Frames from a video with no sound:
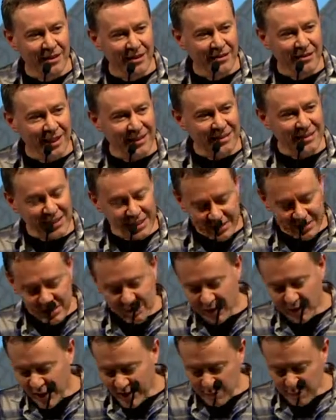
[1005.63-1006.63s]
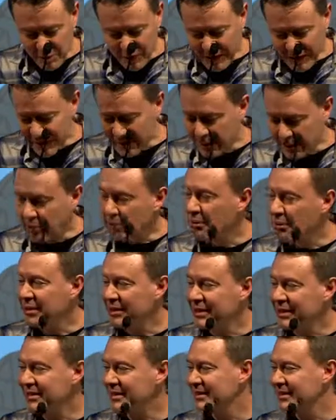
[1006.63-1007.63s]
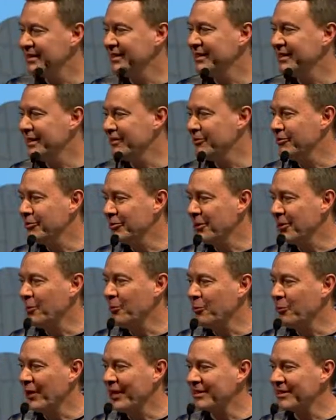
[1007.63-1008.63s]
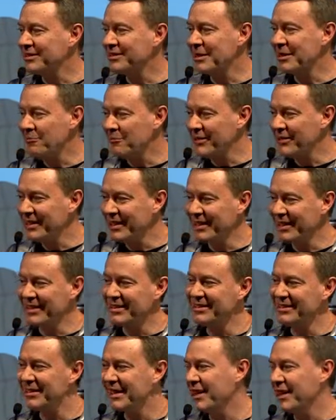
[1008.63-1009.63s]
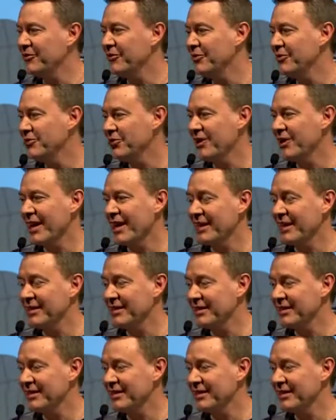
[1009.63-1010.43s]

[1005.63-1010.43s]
That sense of us being complicit, even though we're some years down the track,